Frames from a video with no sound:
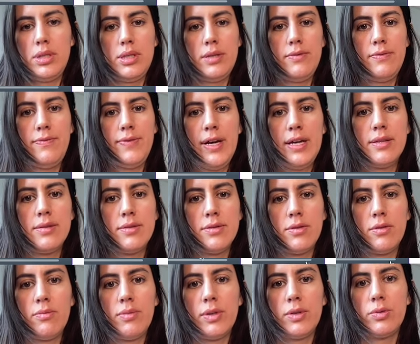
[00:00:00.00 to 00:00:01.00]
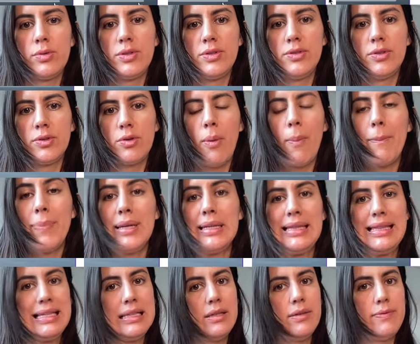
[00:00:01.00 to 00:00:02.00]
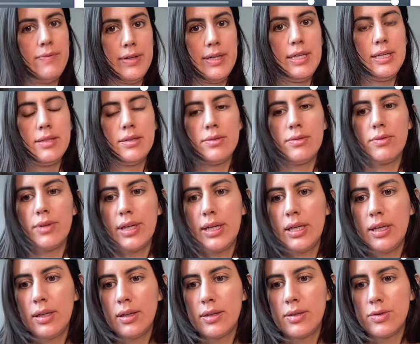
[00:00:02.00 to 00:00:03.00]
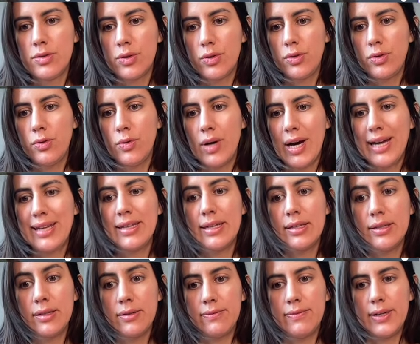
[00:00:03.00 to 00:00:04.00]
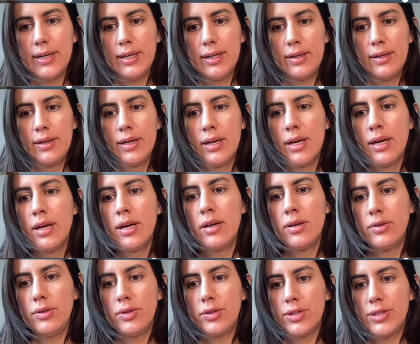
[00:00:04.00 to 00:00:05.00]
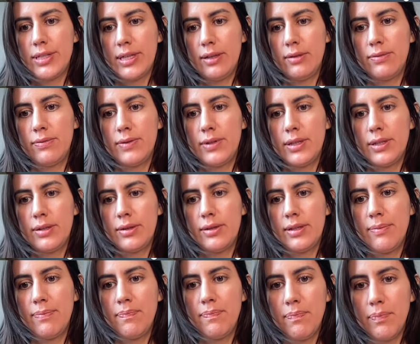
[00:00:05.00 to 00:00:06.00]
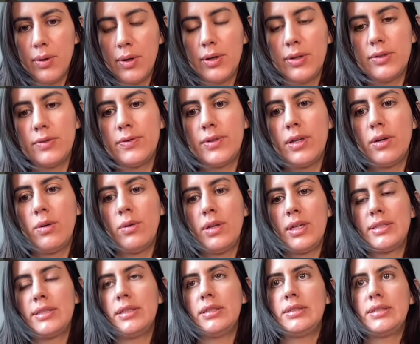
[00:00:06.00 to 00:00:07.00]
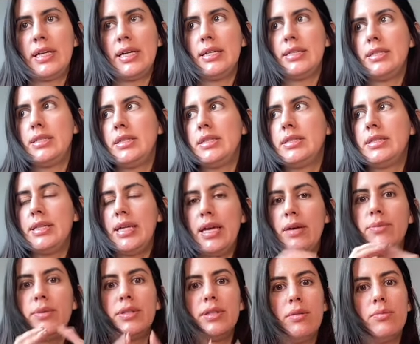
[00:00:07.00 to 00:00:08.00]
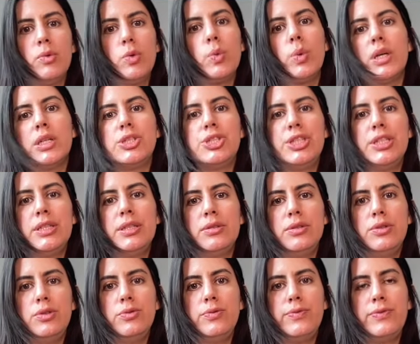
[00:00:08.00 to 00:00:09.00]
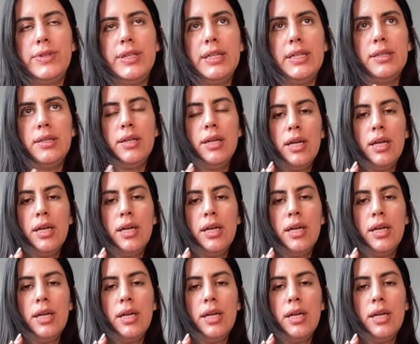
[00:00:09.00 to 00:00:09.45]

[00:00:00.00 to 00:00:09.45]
find someone who is not completely different, okay? So you identify yourself. The point of the whole exercise is every time you watch it, you feel